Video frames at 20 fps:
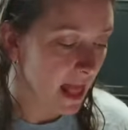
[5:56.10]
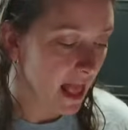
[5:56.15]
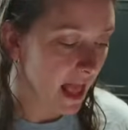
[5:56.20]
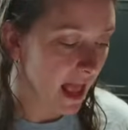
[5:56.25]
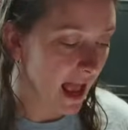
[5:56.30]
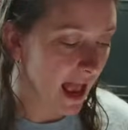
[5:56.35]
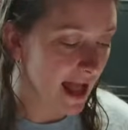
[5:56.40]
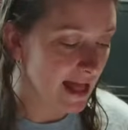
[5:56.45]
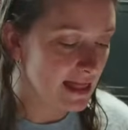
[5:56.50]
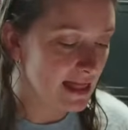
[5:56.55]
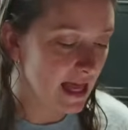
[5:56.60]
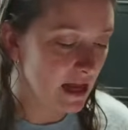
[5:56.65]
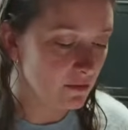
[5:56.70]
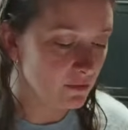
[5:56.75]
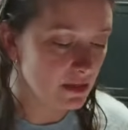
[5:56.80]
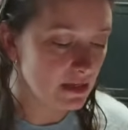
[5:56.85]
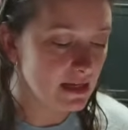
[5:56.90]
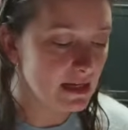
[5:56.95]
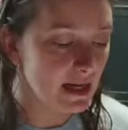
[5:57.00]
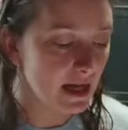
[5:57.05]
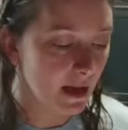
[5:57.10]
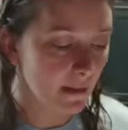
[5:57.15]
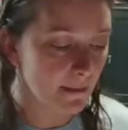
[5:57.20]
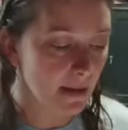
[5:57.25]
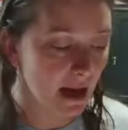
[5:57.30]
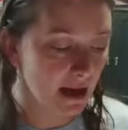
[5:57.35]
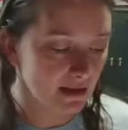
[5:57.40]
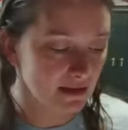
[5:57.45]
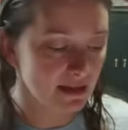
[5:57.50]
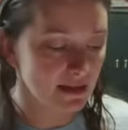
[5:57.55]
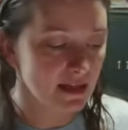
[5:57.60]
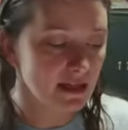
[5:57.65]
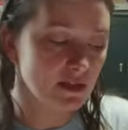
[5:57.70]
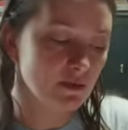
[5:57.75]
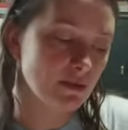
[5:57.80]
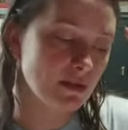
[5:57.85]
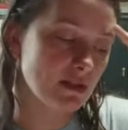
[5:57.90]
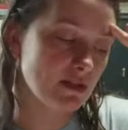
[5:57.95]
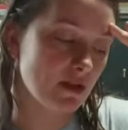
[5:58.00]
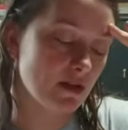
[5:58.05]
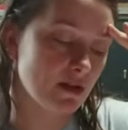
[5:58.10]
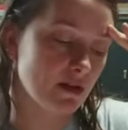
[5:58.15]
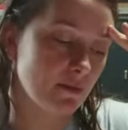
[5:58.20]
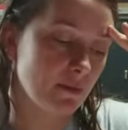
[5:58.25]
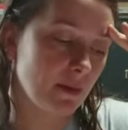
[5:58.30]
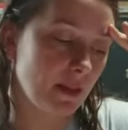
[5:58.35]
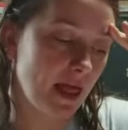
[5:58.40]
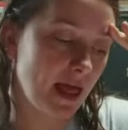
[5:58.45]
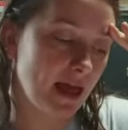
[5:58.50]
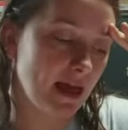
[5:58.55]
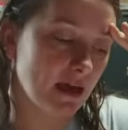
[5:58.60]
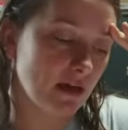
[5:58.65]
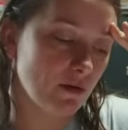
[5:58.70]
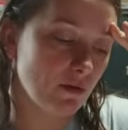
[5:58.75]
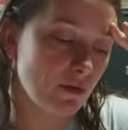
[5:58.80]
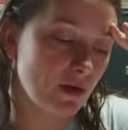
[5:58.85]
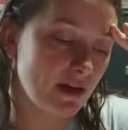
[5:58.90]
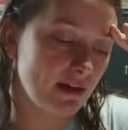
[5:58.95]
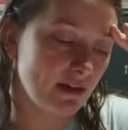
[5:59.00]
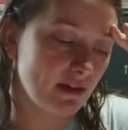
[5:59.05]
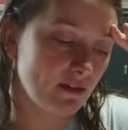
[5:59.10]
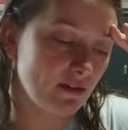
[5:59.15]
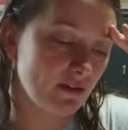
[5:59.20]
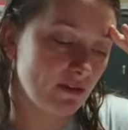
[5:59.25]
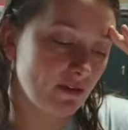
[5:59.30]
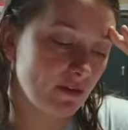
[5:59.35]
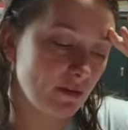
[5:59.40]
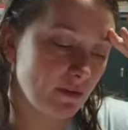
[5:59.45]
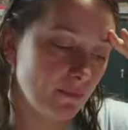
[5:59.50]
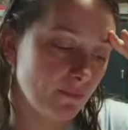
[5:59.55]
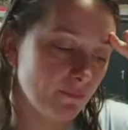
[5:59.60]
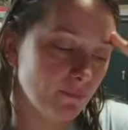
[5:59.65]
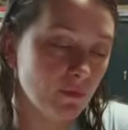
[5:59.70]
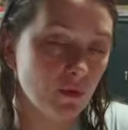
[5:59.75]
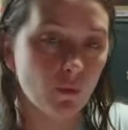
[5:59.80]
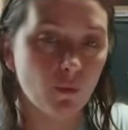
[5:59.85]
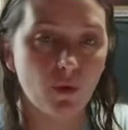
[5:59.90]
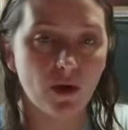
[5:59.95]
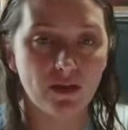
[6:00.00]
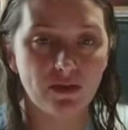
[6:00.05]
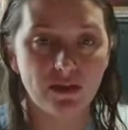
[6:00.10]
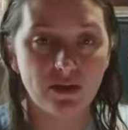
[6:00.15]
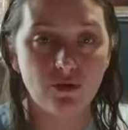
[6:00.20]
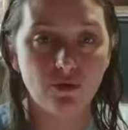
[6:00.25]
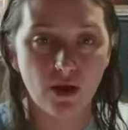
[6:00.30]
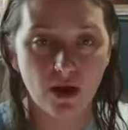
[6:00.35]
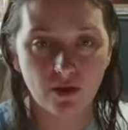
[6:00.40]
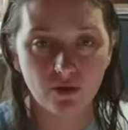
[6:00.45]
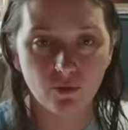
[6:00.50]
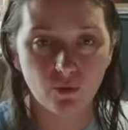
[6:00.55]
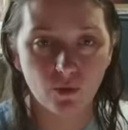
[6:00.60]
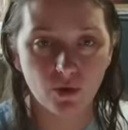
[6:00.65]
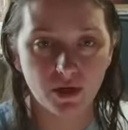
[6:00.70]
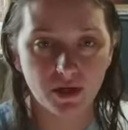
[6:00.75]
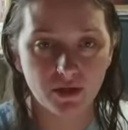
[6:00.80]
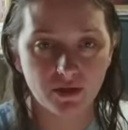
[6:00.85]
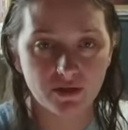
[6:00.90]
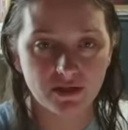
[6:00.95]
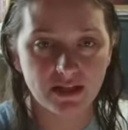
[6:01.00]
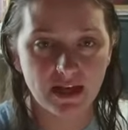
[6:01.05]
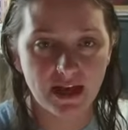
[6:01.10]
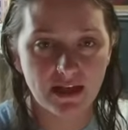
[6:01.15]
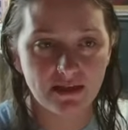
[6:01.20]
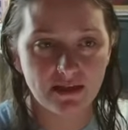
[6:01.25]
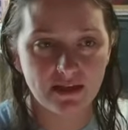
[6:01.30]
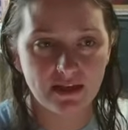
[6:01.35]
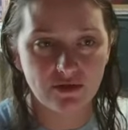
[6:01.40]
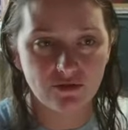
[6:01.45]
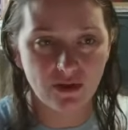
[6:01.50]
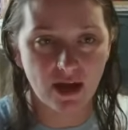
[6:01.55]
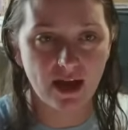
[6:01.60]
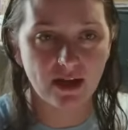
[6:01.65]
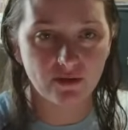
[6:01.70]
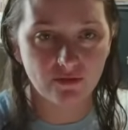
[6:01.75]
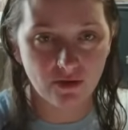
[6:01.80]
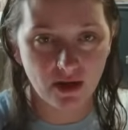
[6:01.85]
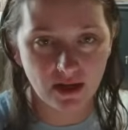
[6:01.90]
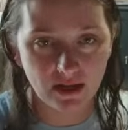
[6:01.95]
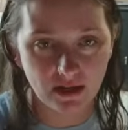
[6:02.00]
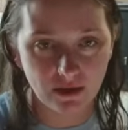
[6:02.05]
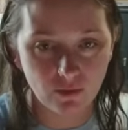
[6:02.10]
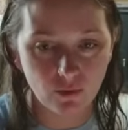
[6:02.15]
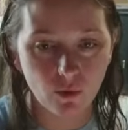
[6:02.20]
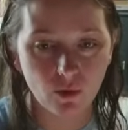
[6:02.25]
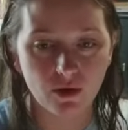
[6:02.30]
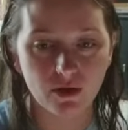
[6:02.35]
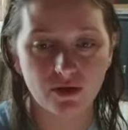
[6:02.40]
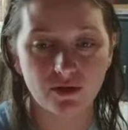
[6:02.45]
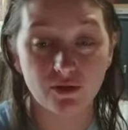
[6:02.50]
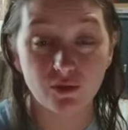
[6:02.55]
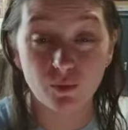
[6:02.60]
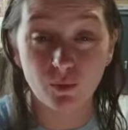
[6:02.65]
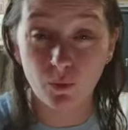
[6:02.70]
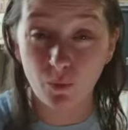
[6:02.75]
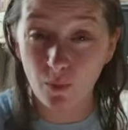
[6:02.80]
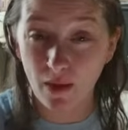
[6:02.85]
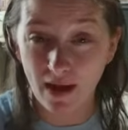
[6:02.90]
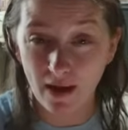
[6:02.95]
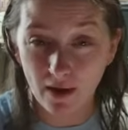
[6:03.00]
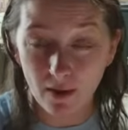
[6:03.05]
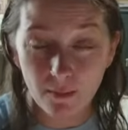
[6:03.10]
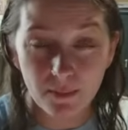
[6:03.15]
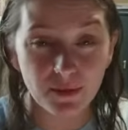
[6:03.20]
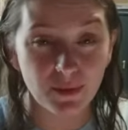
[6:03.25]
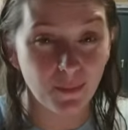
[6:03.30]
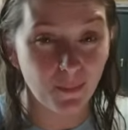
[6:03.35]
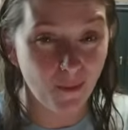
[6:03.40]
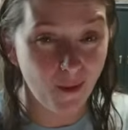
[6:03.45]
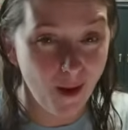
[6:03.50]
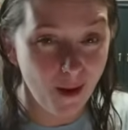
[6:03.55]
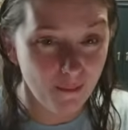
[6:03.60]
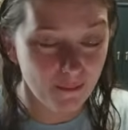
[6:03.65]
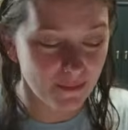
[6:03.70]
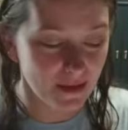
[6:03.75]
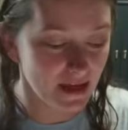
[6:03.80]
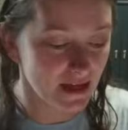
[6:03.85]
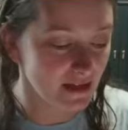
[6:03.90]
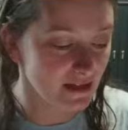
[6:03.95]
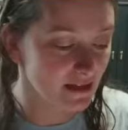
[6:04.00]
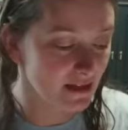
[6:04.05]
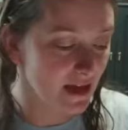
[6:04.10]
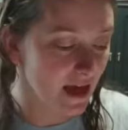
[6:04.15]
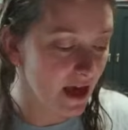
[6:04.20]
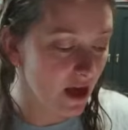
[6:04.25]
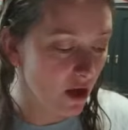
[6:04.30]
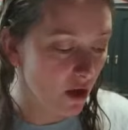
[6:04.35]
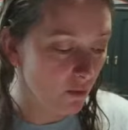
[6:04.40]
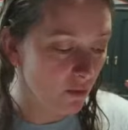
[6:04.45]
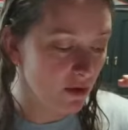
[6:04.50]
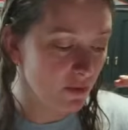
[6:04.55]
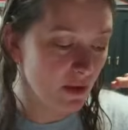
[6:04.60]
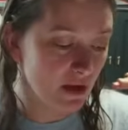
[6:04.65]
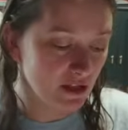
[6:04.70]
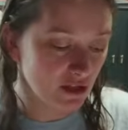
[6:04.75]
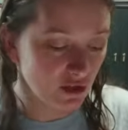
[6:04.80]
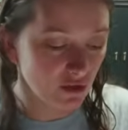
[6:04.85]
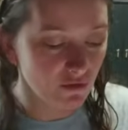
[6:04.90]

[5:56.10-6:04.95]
And then we need to come back to this. We started playing with what the ground warriors and the dragon riding warriors would wear. But the problem is we went too